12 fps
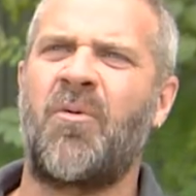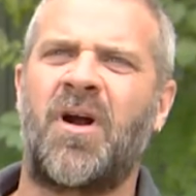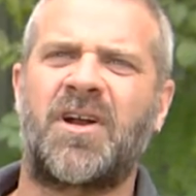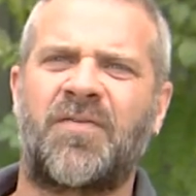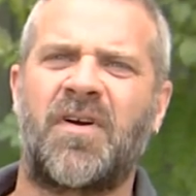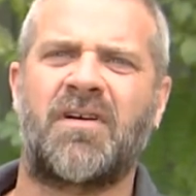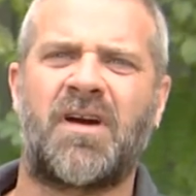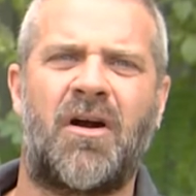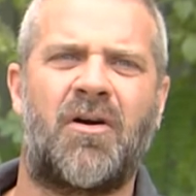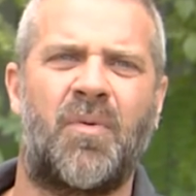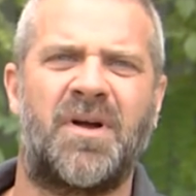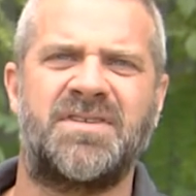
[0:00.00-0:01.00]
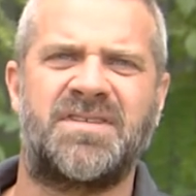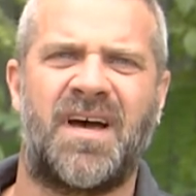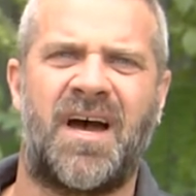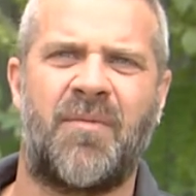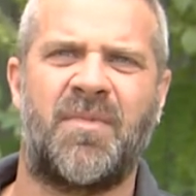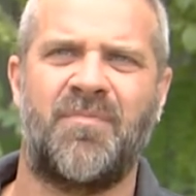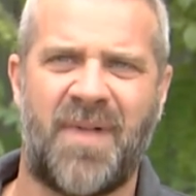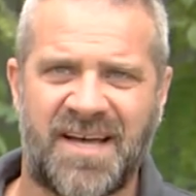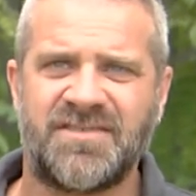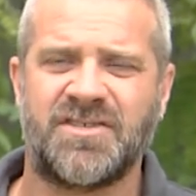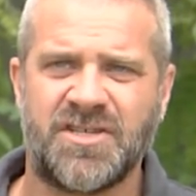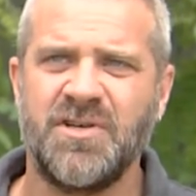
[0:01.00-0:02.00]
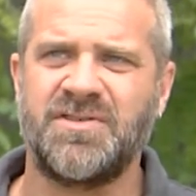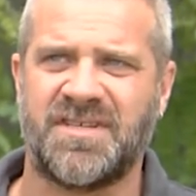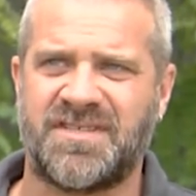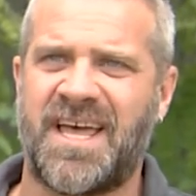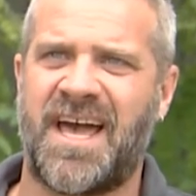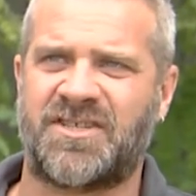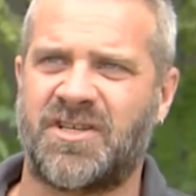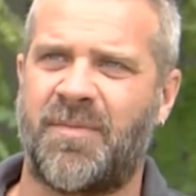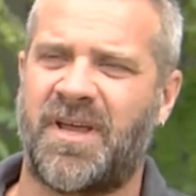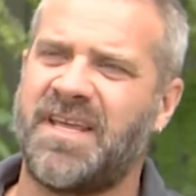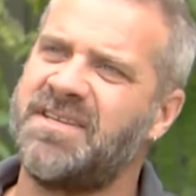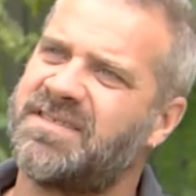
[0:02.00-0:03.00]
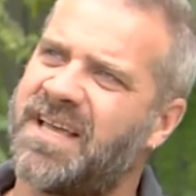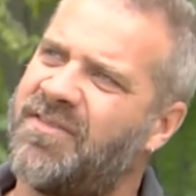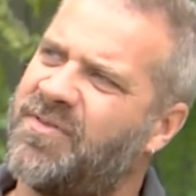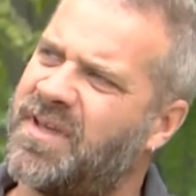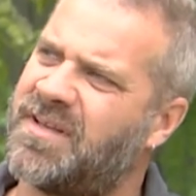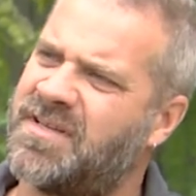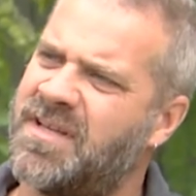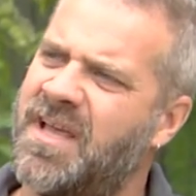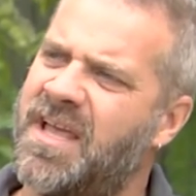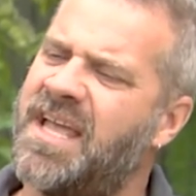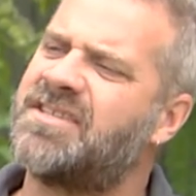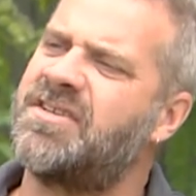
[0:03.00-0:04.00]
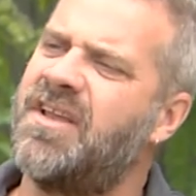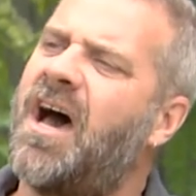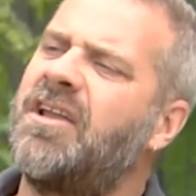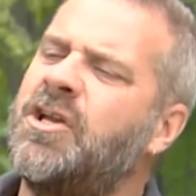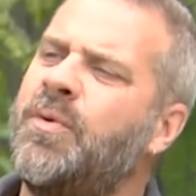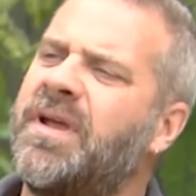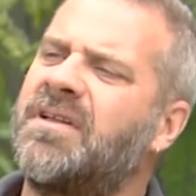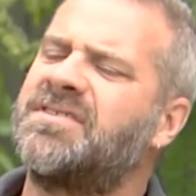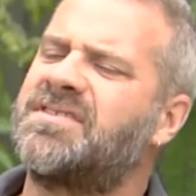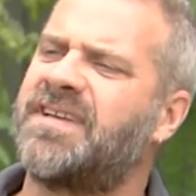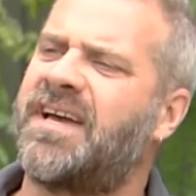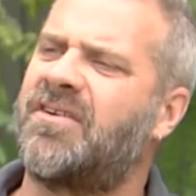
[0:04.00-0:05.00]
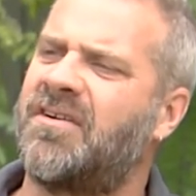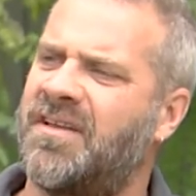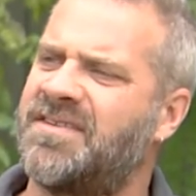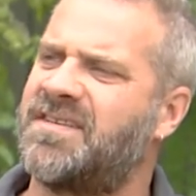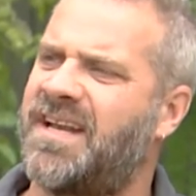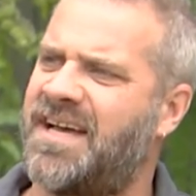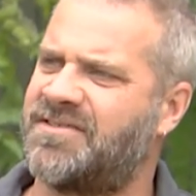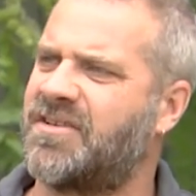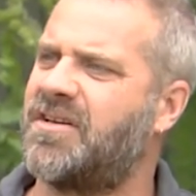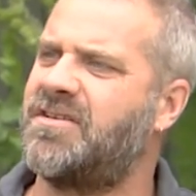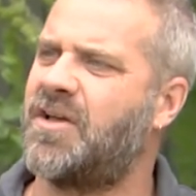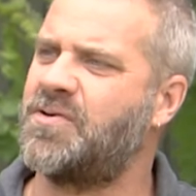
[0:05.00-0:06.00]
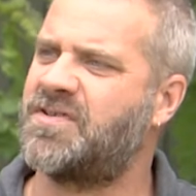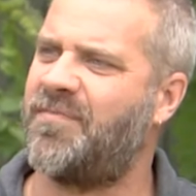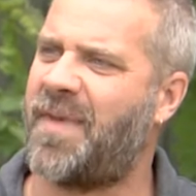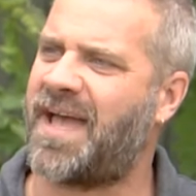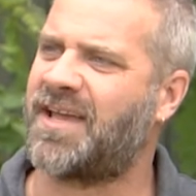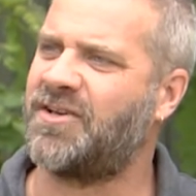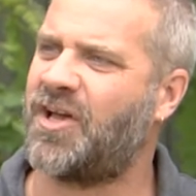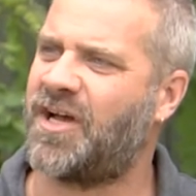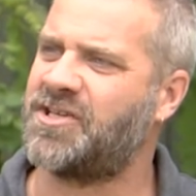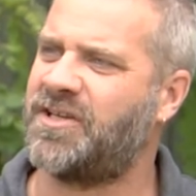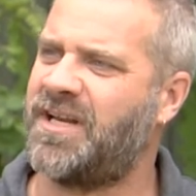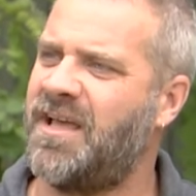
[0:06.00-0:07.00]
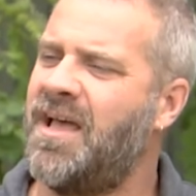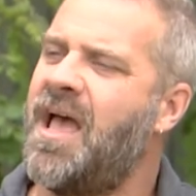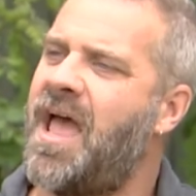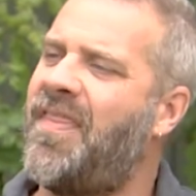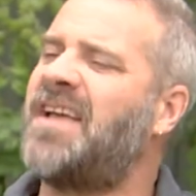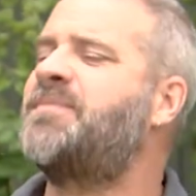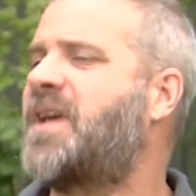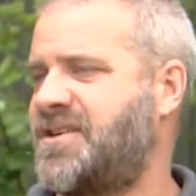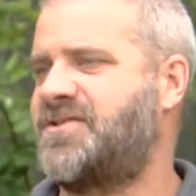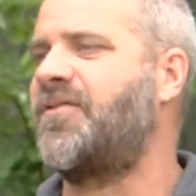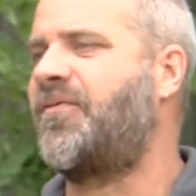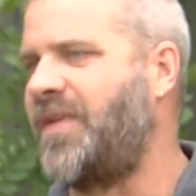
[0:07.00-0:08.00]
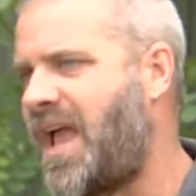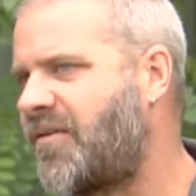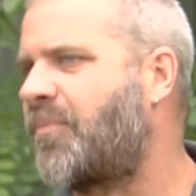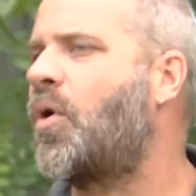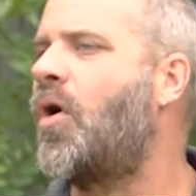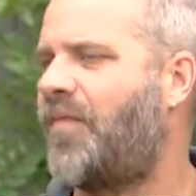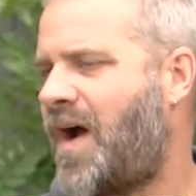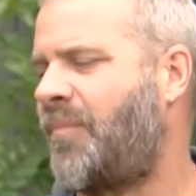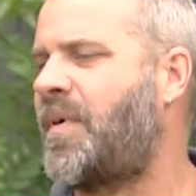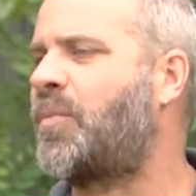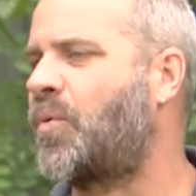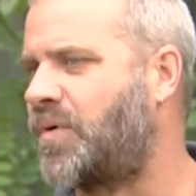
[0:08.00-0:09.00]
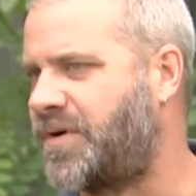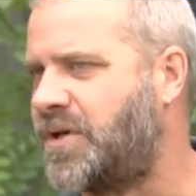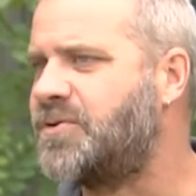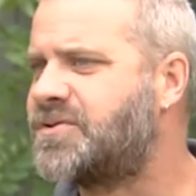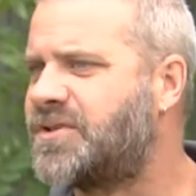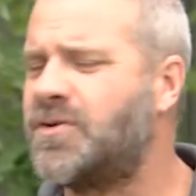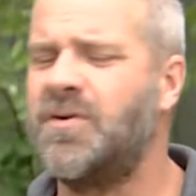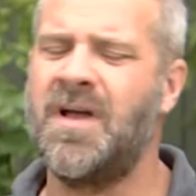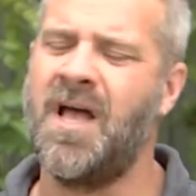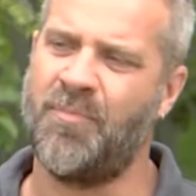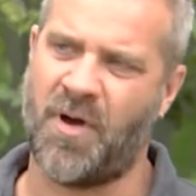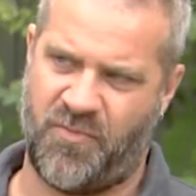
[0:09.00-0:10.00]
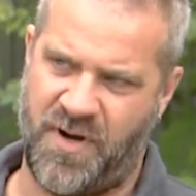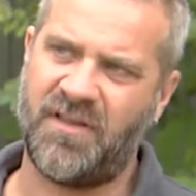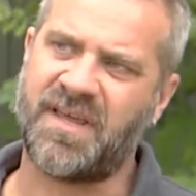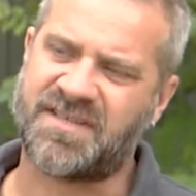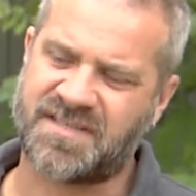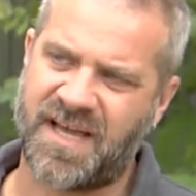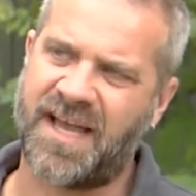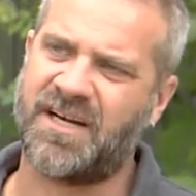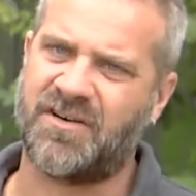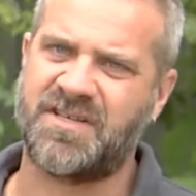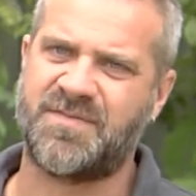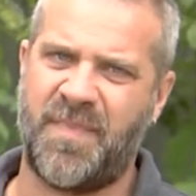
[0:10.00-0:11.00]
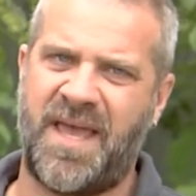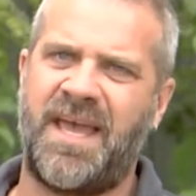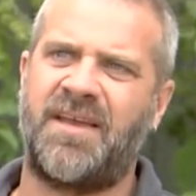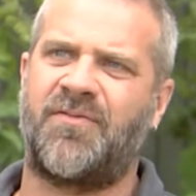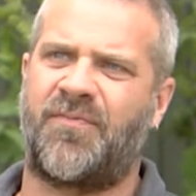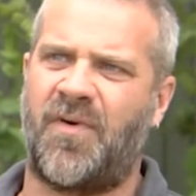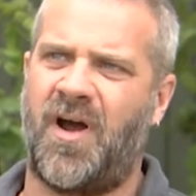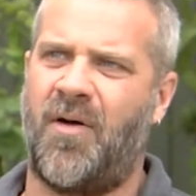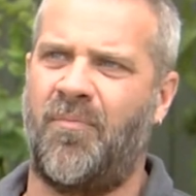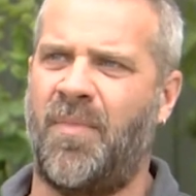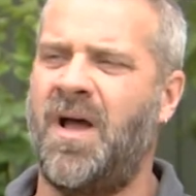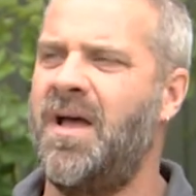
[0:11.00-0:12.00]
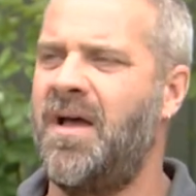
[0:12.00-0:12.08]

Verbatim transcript: worked for a grower one time in Massachusetts, actually, but he said that it's not New England cider unless it has a good dose of Macintosh in it, and that's because of the flavor profile people were used to. But really, cider is made from